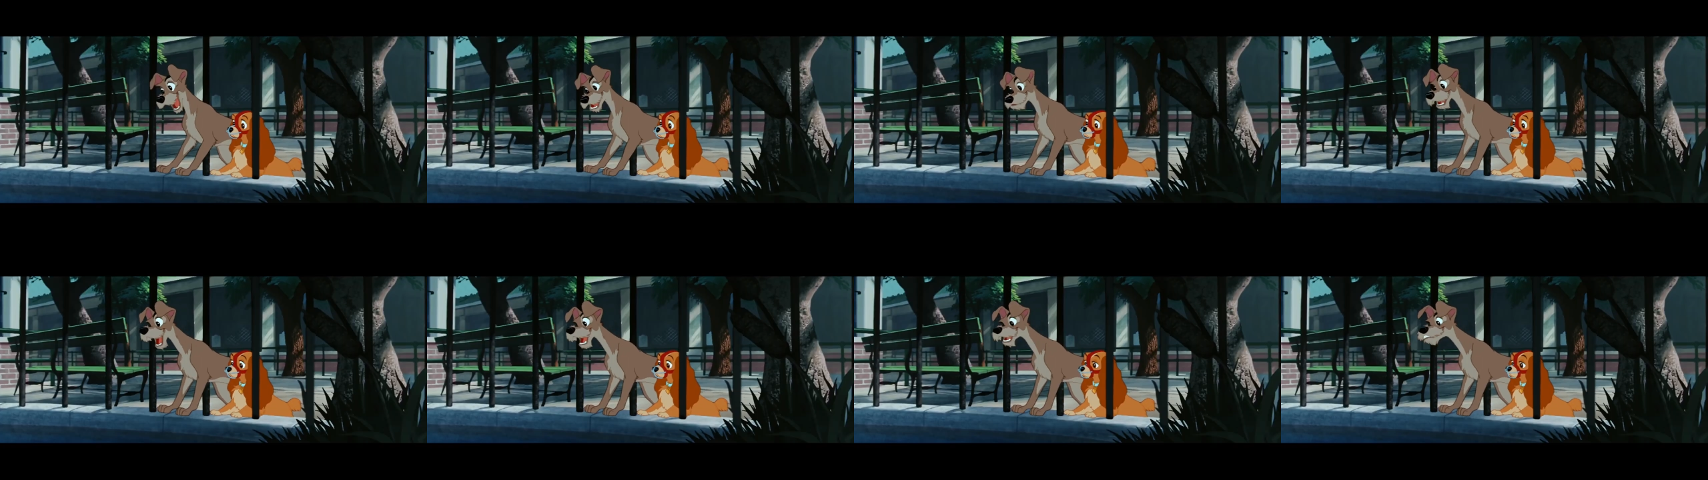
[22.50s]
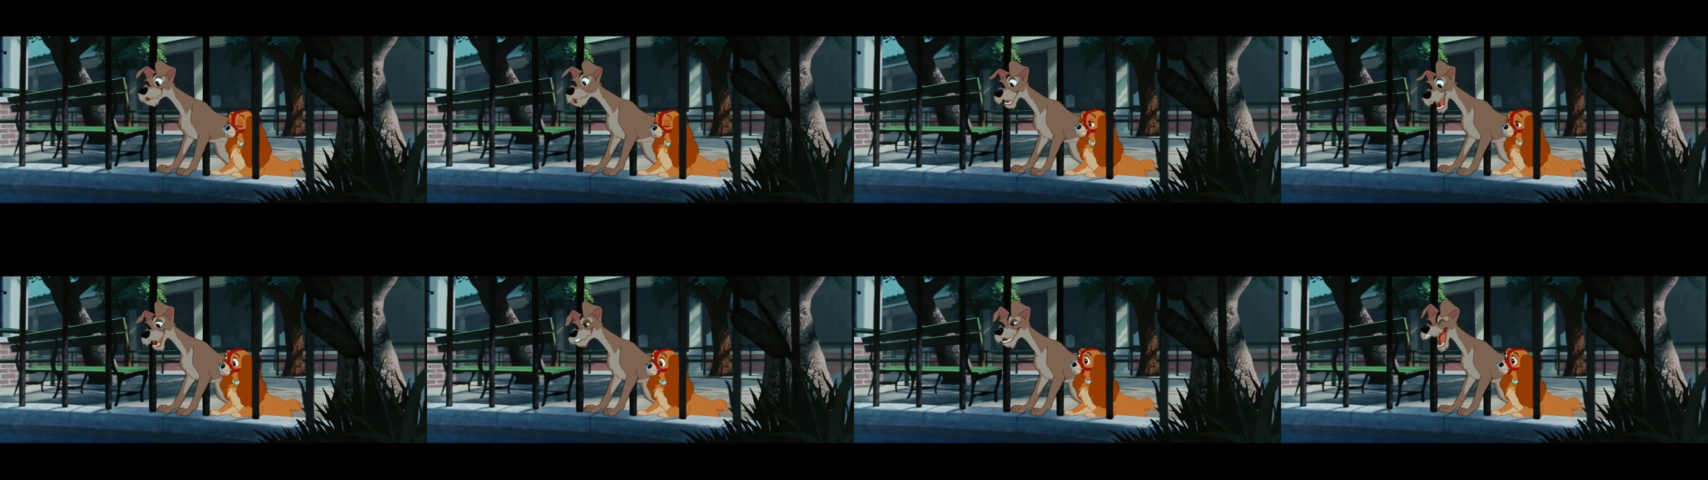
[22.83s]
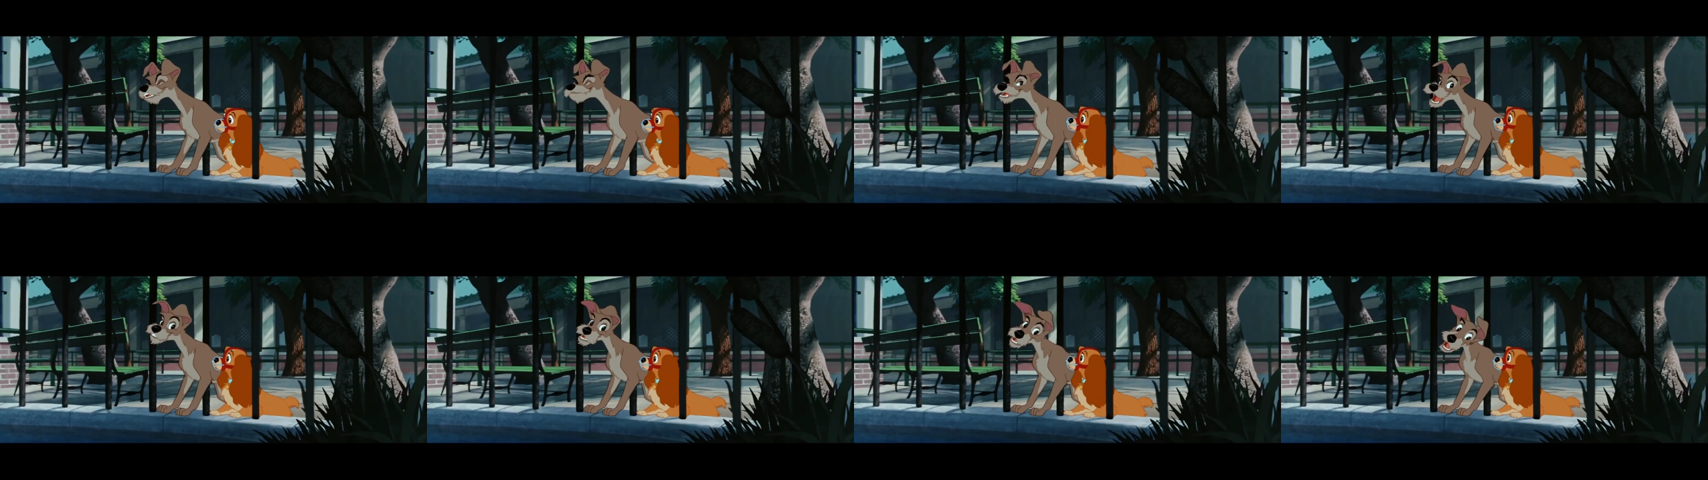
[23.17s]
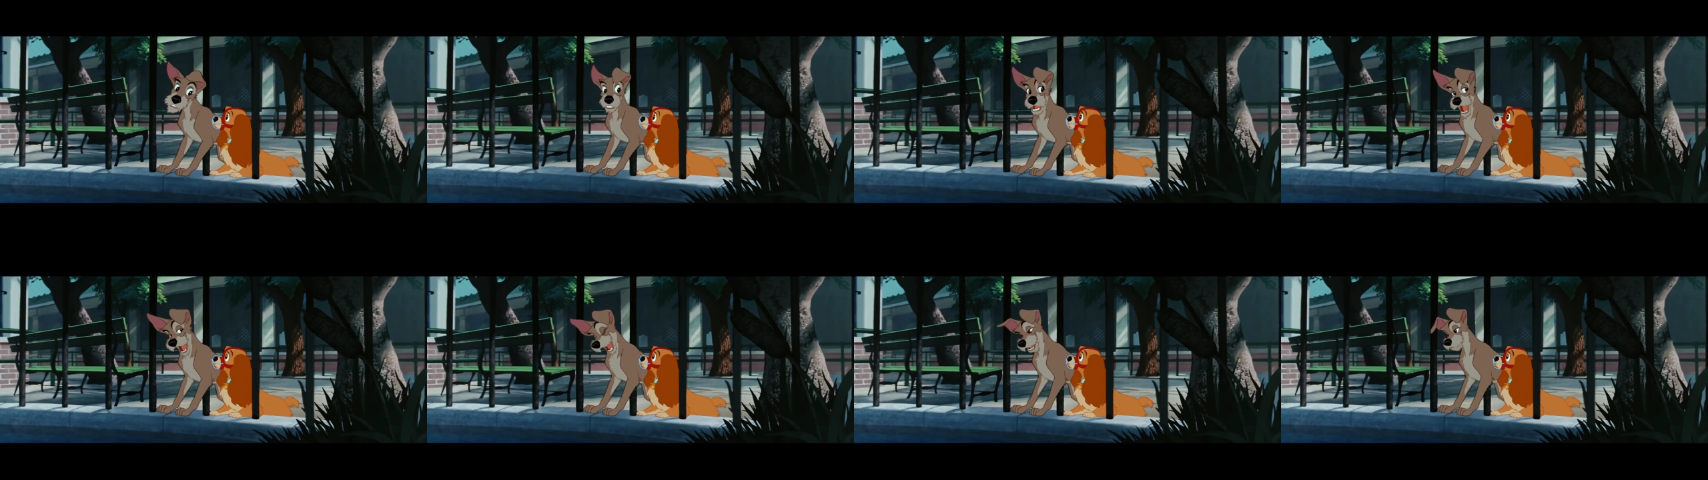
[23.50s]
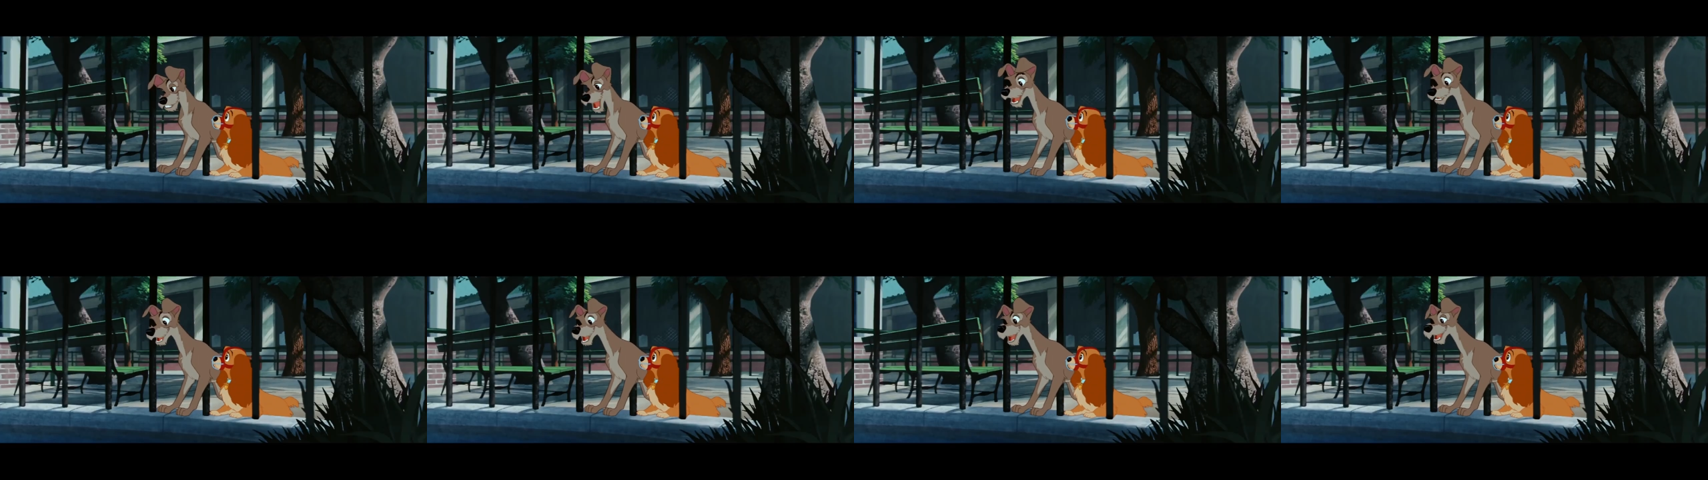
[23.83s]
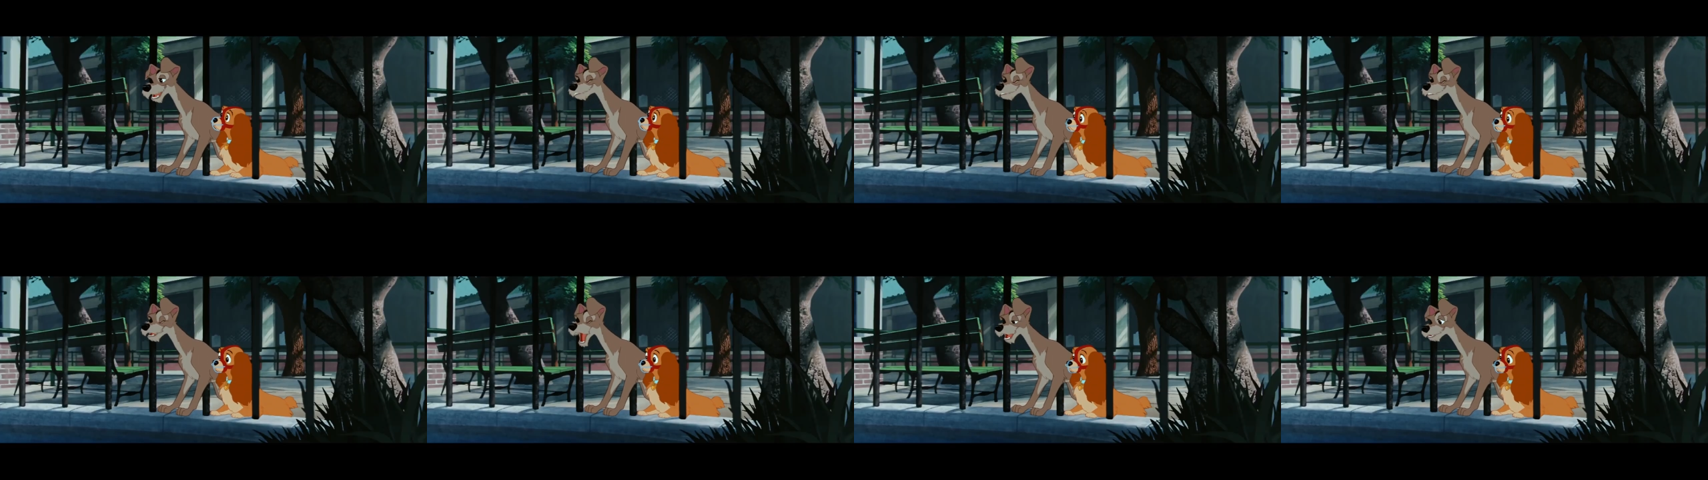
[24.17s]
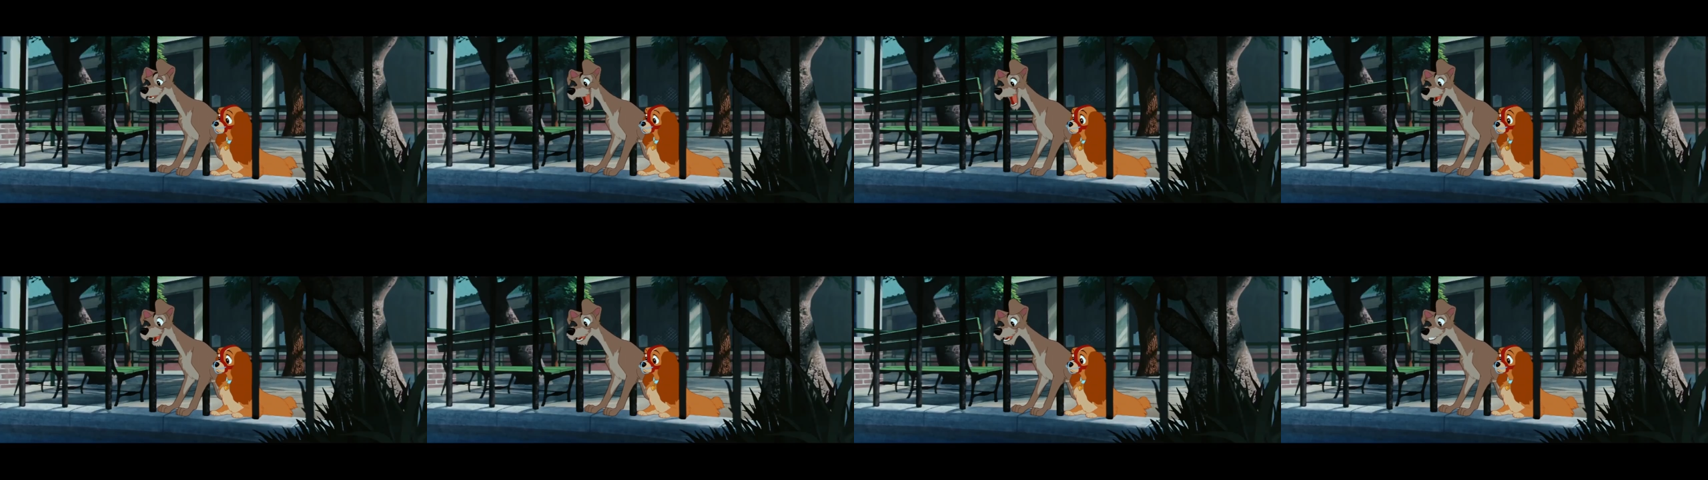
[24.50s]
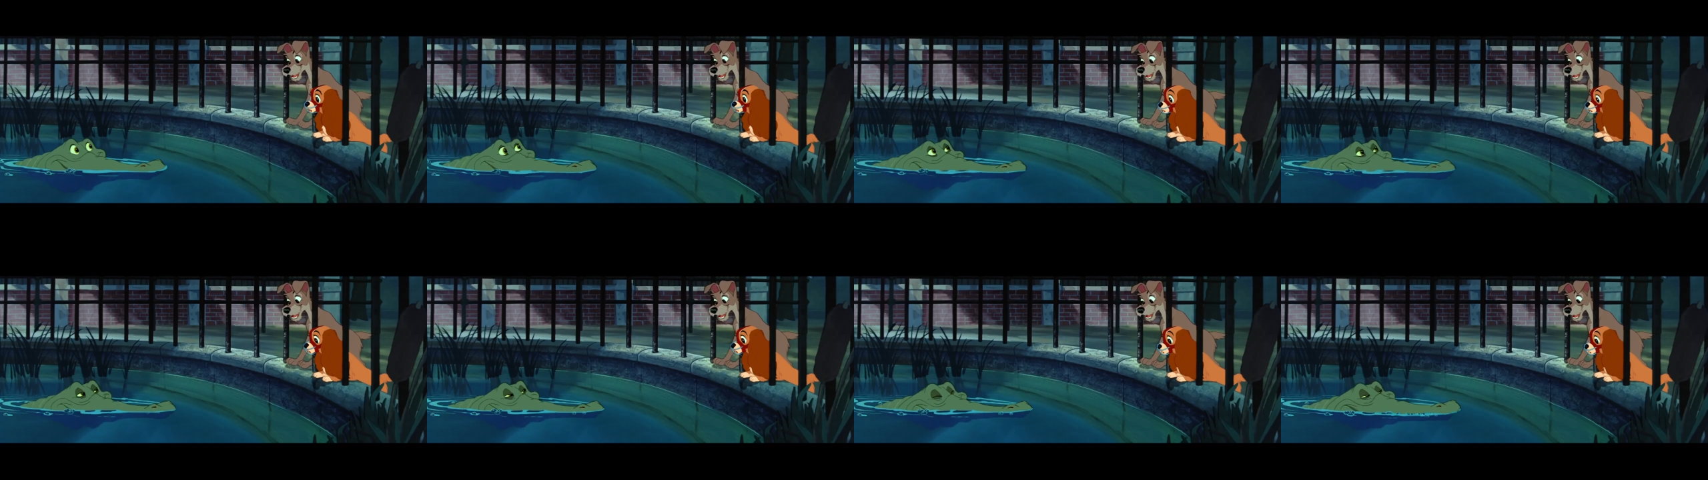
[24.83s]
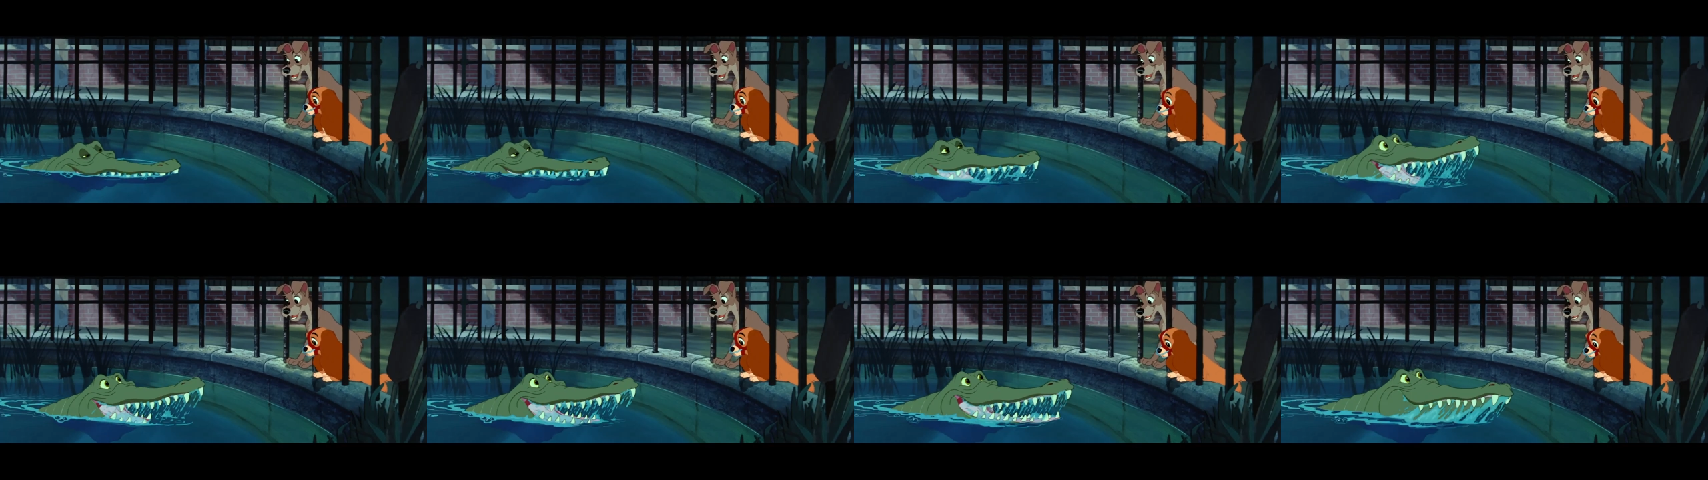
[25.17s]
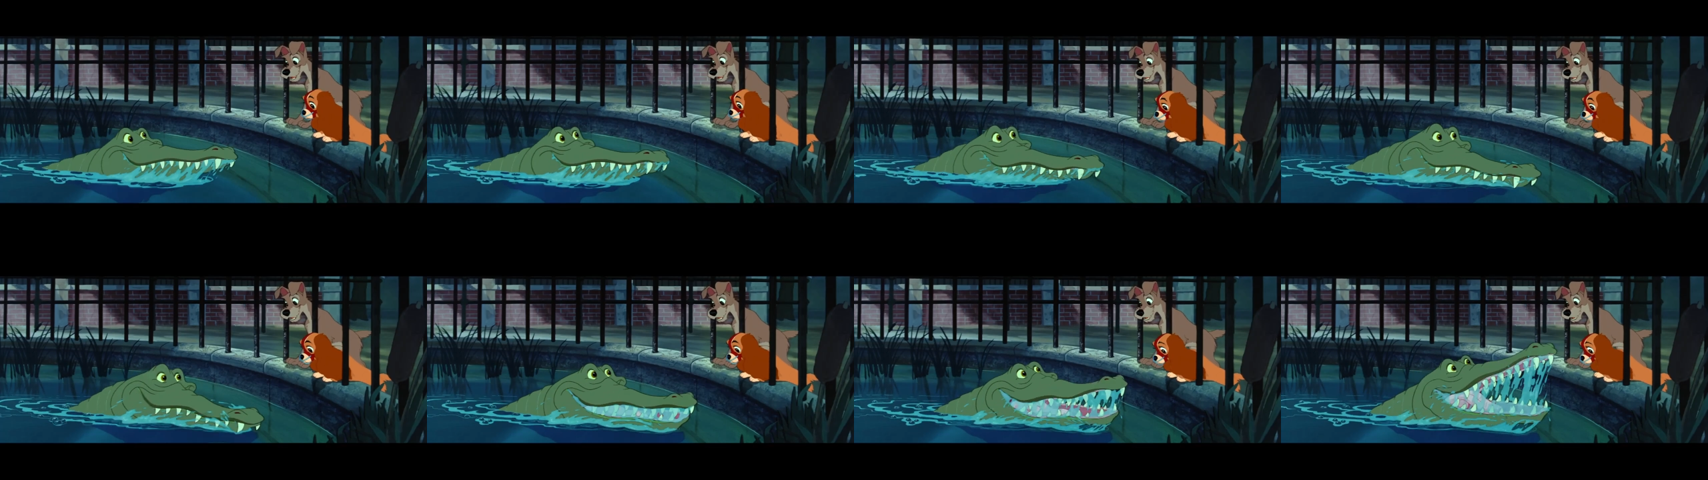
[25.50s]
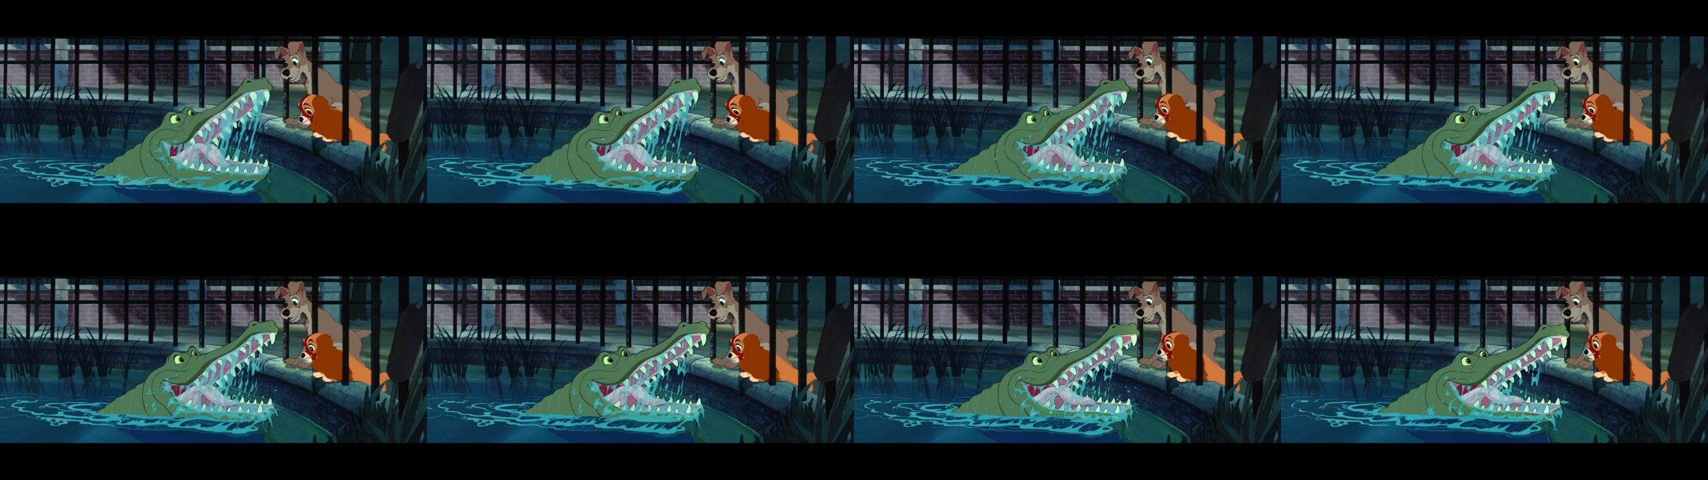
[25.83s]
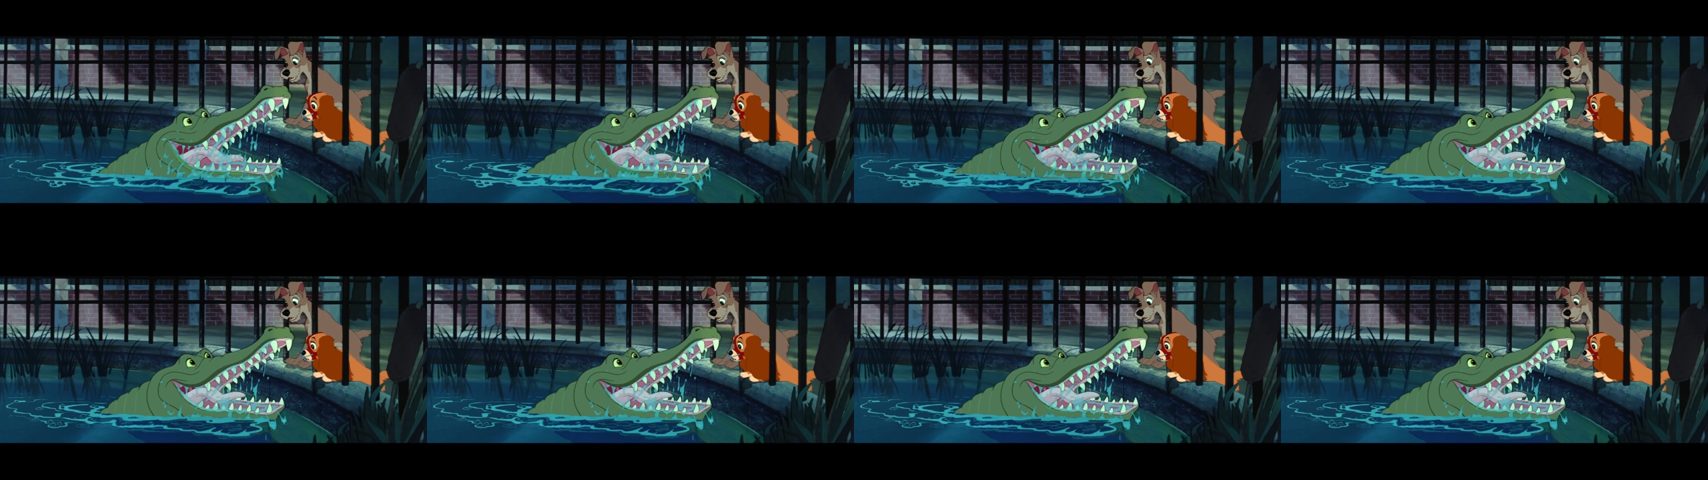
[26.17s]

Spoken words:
(no speaker visible)